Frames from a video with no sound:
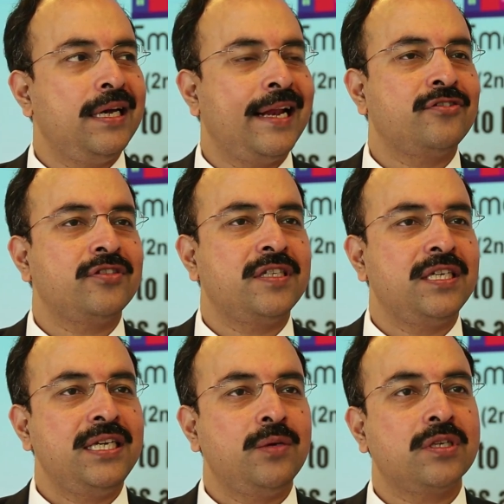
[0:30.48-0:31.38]

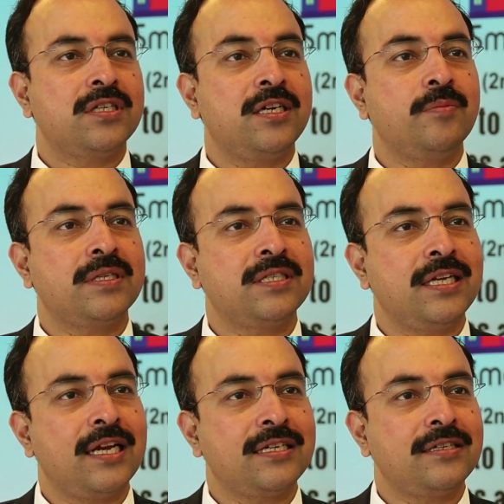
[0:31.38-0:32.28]
electricity, he wants
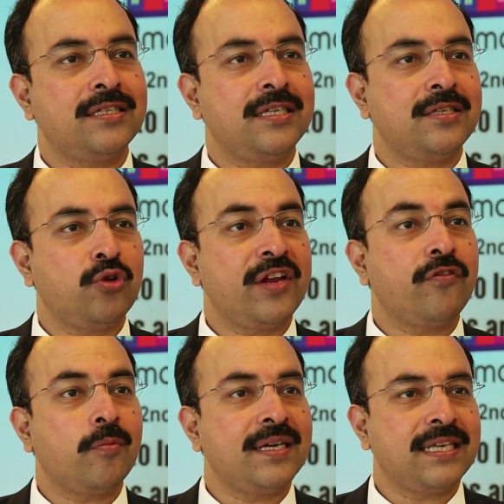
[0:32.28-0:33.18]
100% electricity
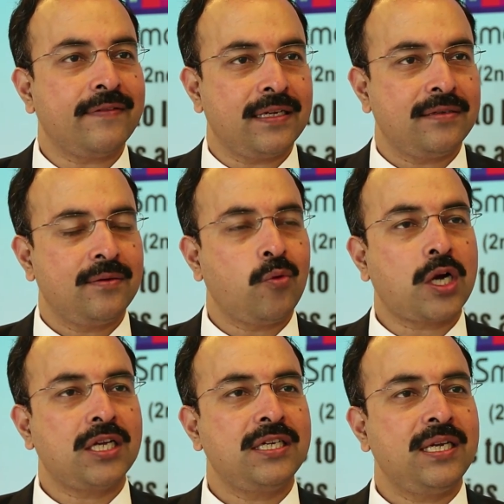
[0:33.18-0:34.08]
24/7.
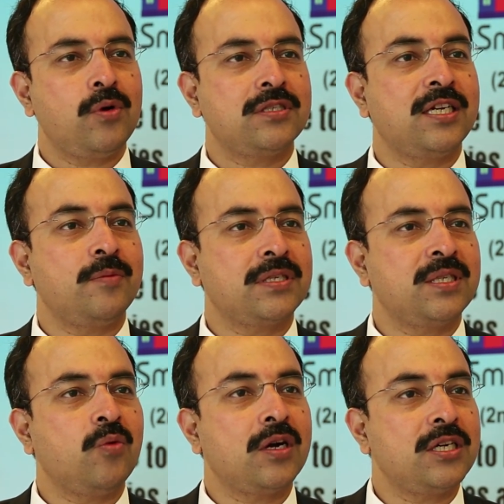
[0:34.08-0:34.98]
Water, he wants
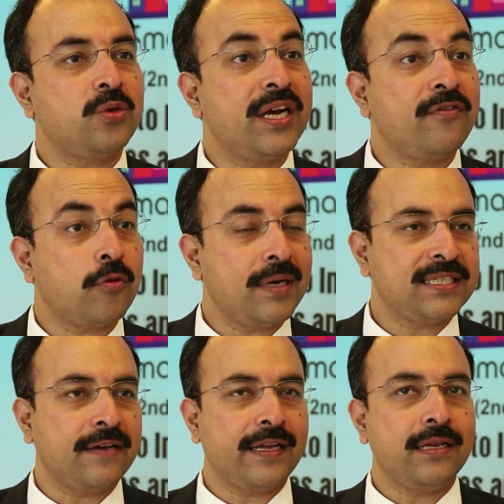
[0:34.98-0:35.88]
100% water
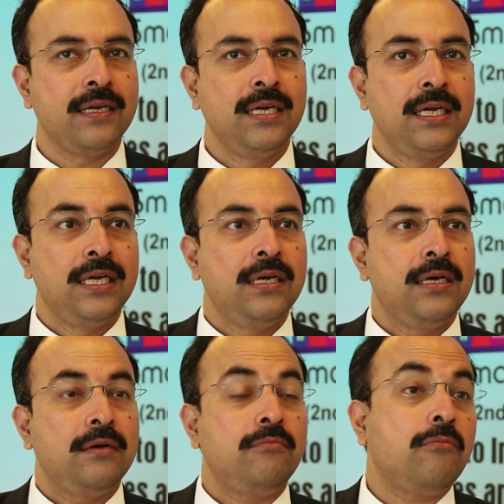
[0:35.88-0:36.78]
24/7.
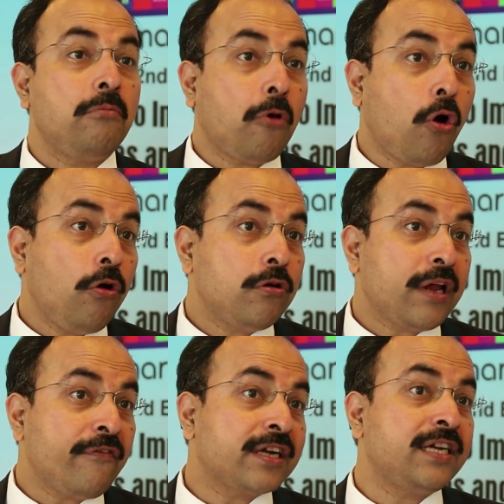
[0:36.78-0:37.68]
Or
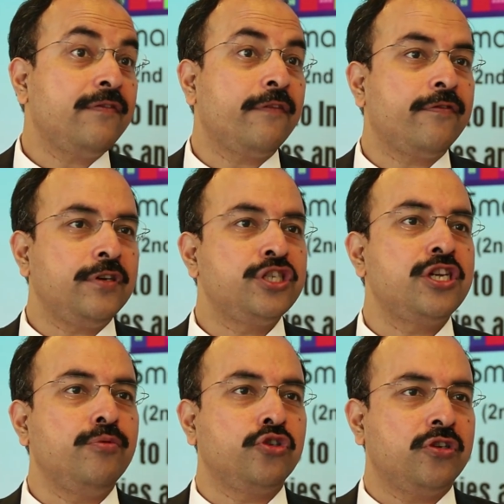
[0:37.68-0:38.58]
effective
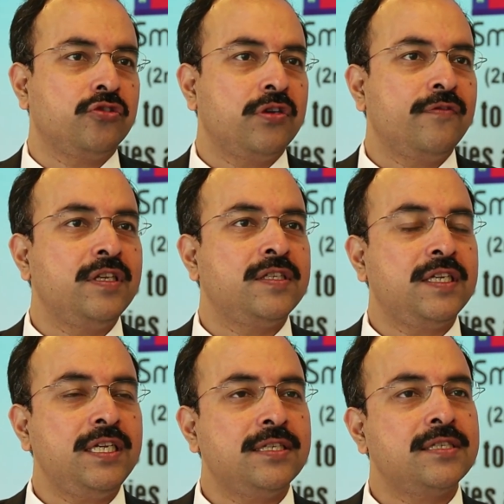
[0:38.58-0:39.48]
distribution. So if the
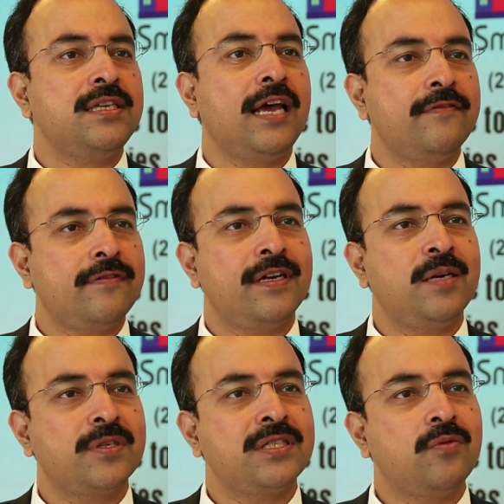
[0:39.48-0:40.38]
city doesn't have
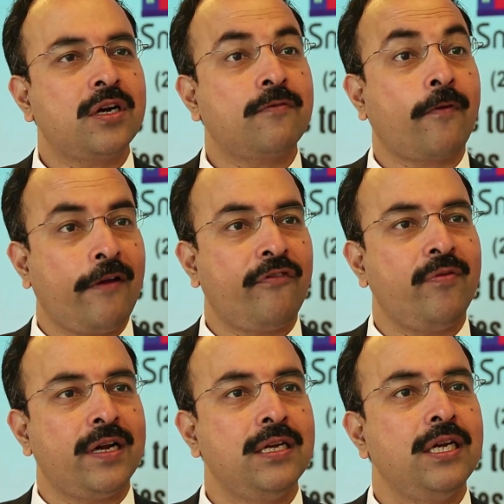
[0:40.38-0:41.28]
100% water for
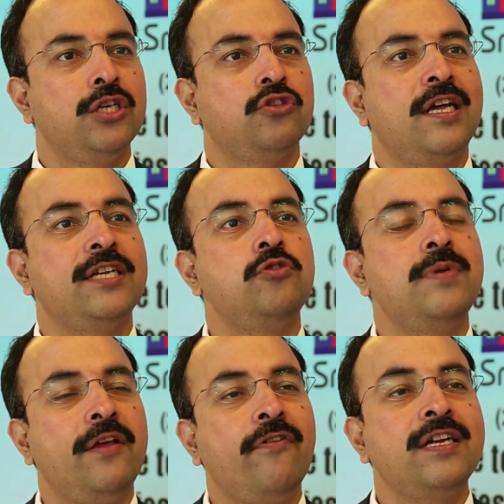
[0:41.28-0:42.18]
everyone, so there has
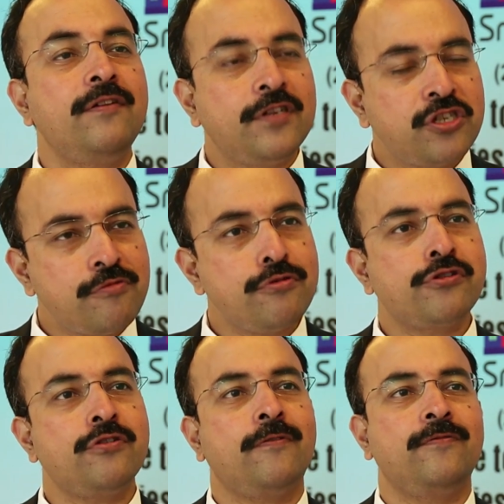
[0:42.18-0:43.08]
to be an effective
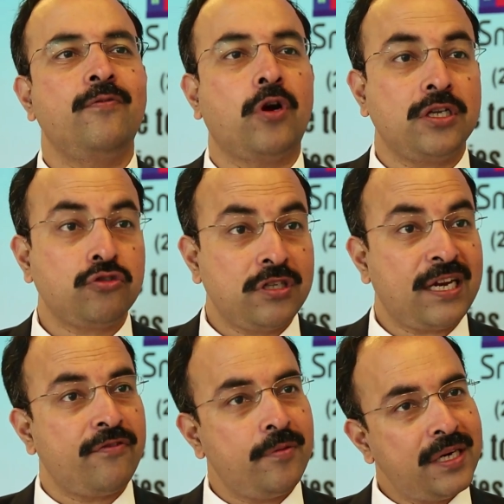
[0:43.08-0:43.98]
distribution of the water so
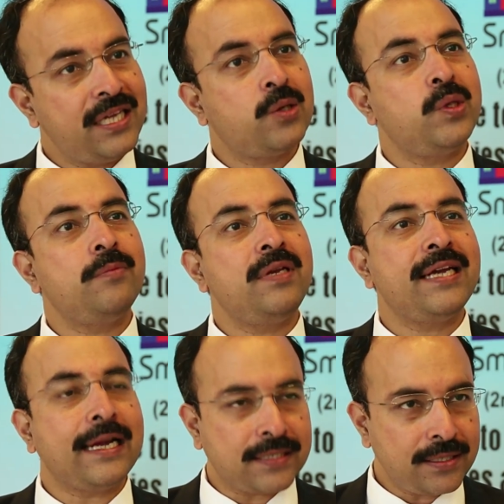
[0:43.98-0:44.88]
that everybody
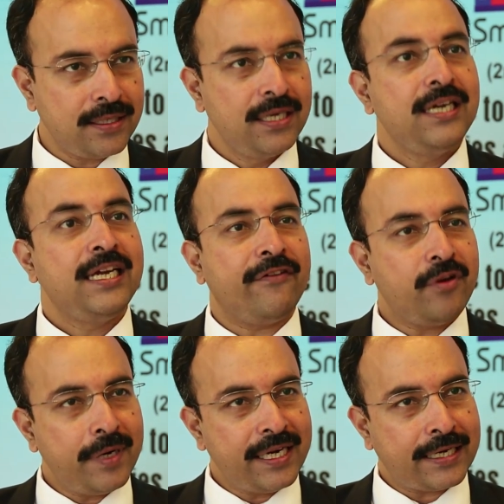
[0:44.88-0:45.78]
equitably gets it.
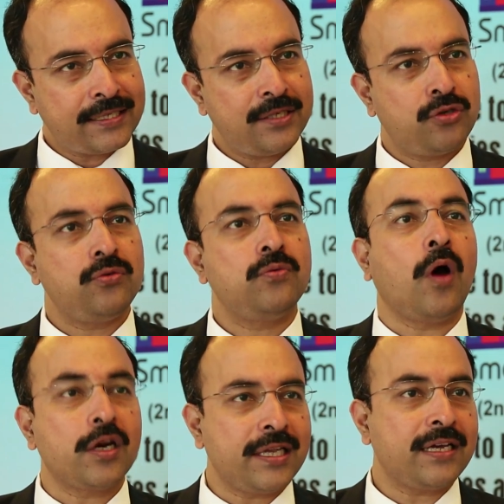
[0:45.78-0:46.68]
Everybody gets it to
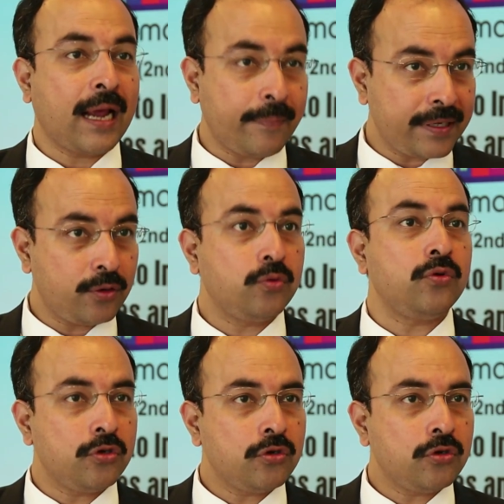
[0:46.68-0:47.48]
what they are happy to,